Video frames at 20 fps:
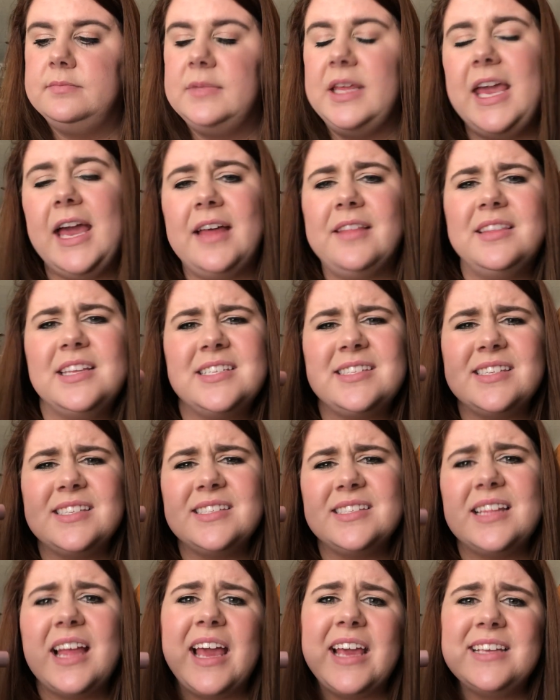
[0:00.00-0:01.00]
yeah, this
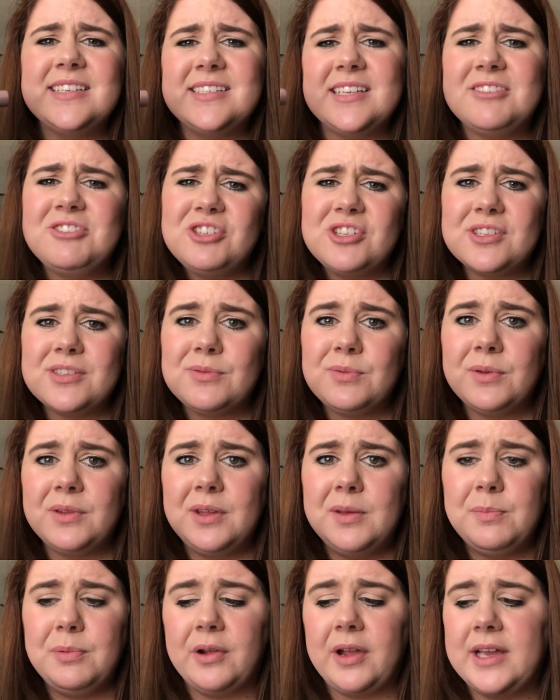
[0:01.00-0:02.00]
is nice. It's just
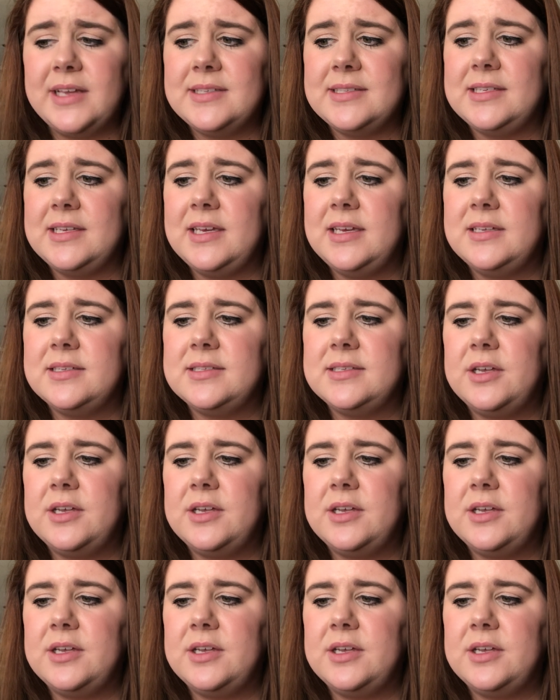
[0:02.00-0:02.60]
really pricey.